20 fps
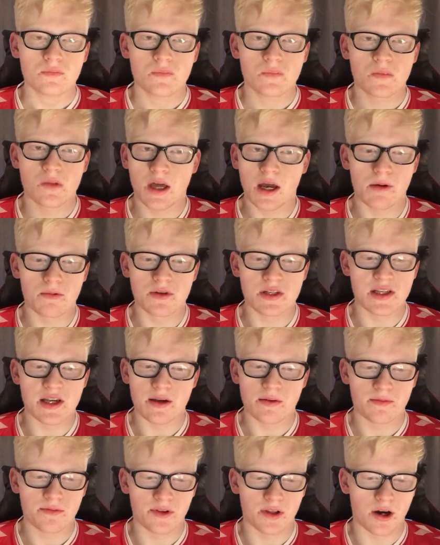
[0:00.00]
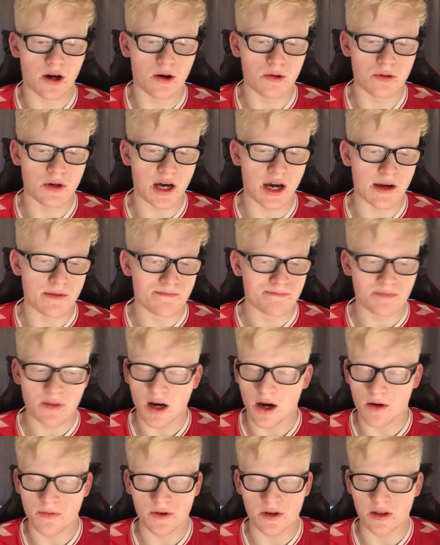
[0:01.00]
That was it for the whole game.
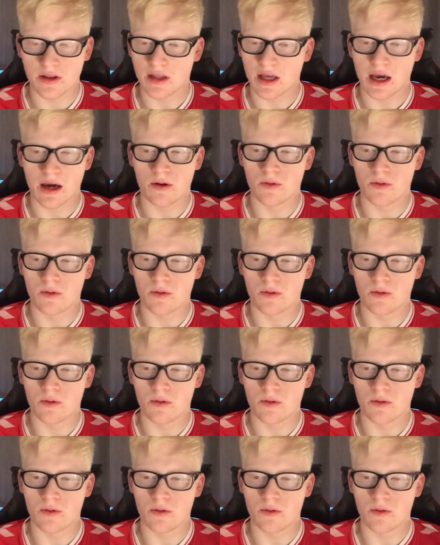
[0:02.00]
Other than that,